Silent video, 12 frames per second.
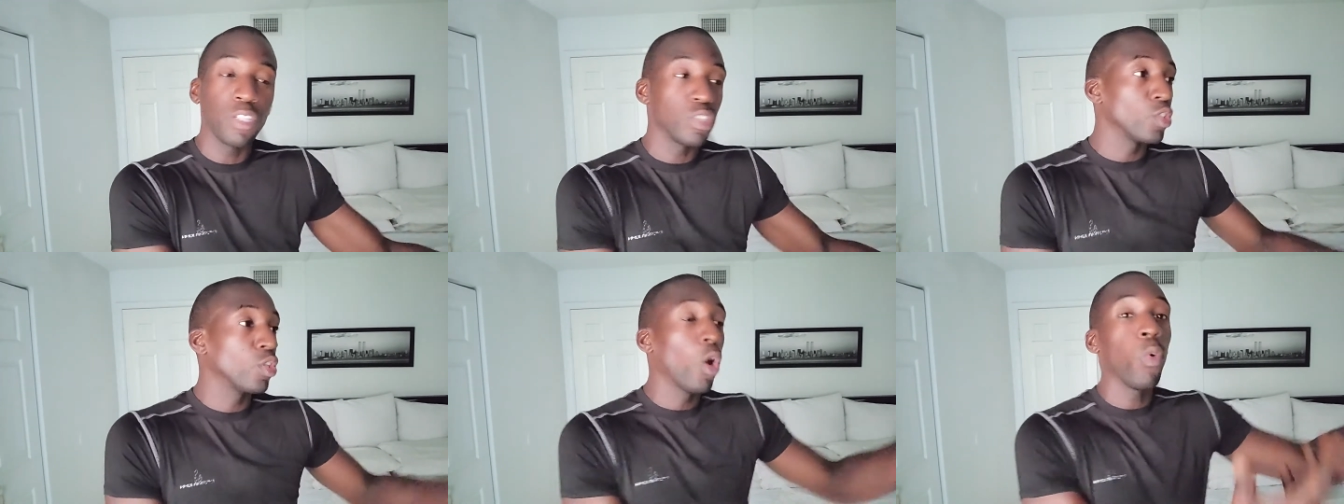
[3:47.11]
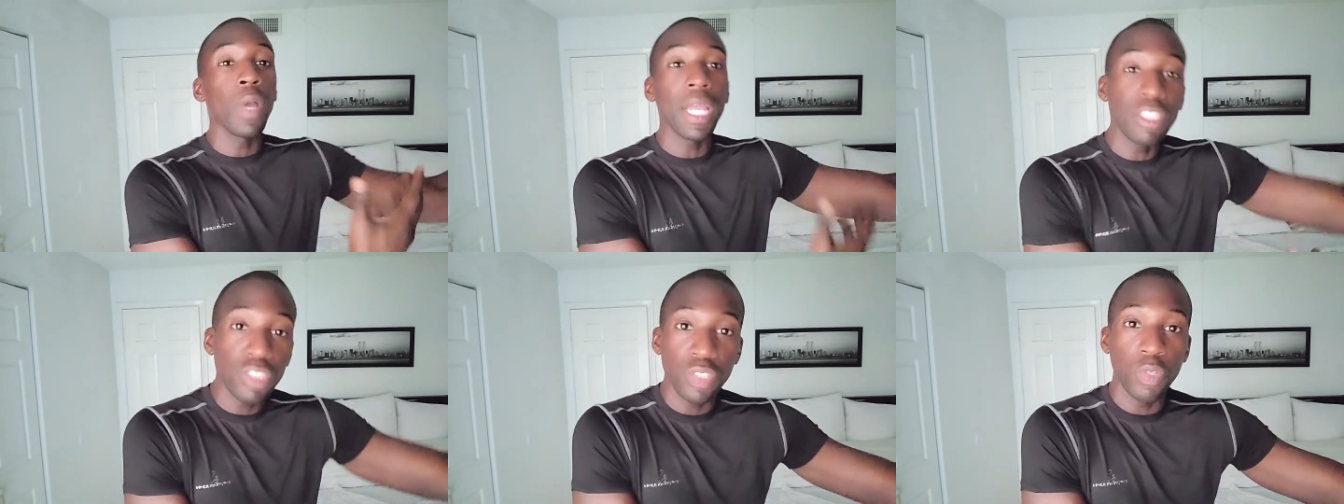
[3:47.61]
to go
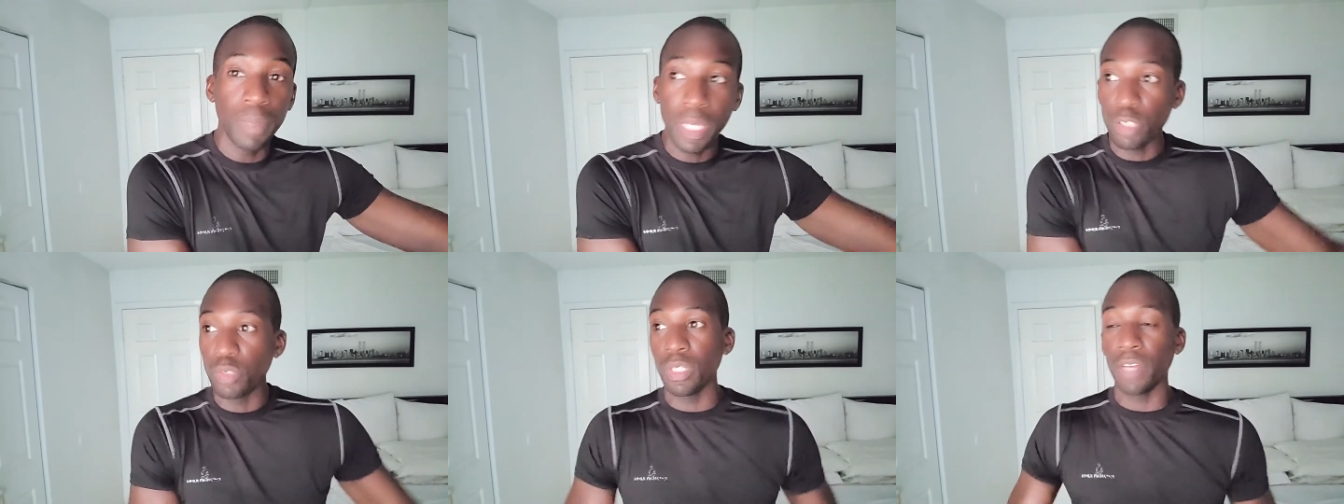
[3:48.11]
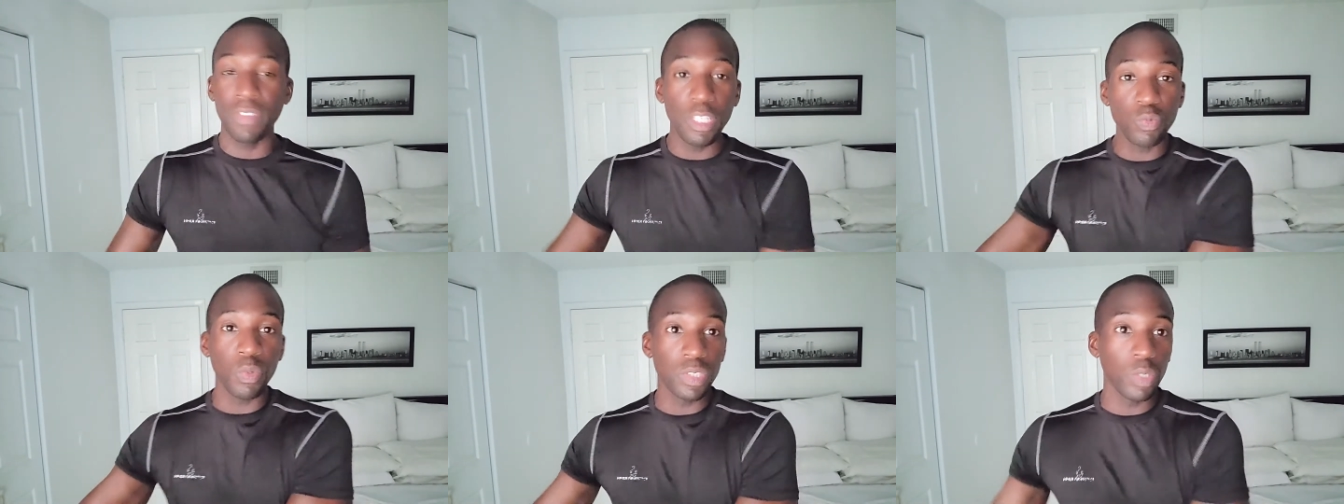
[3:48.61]
into because you left
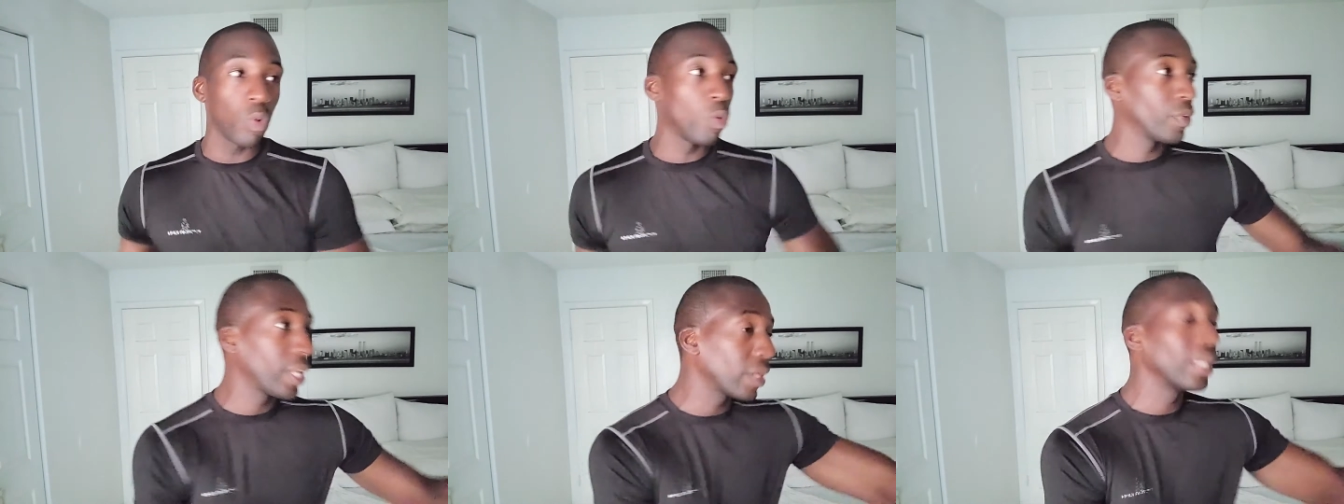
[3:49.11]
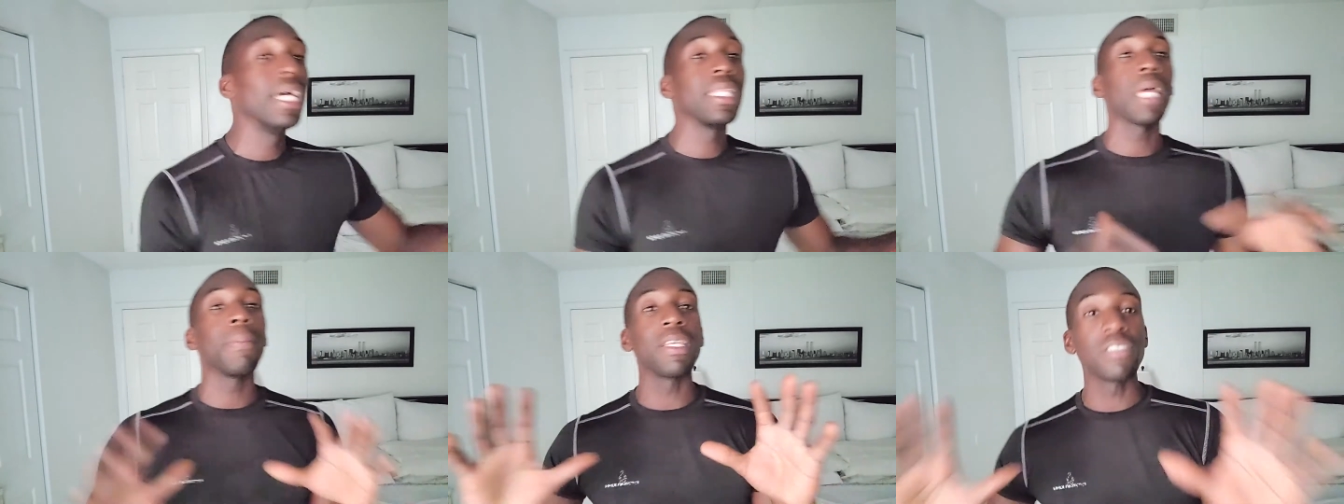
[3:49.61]
this one to go over there,
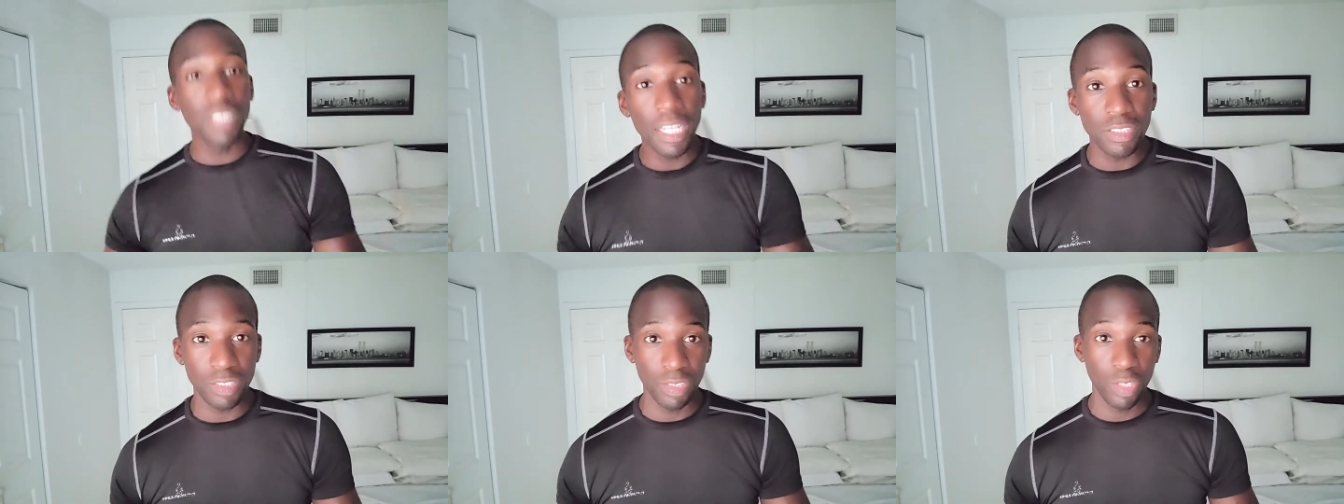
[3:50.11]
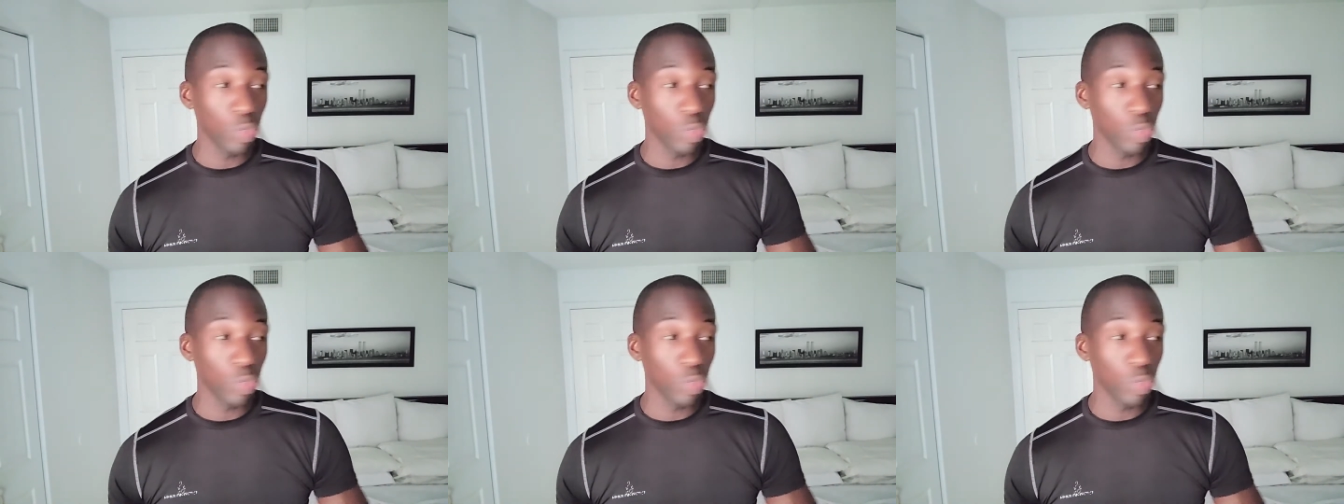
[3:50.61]
that makes sense.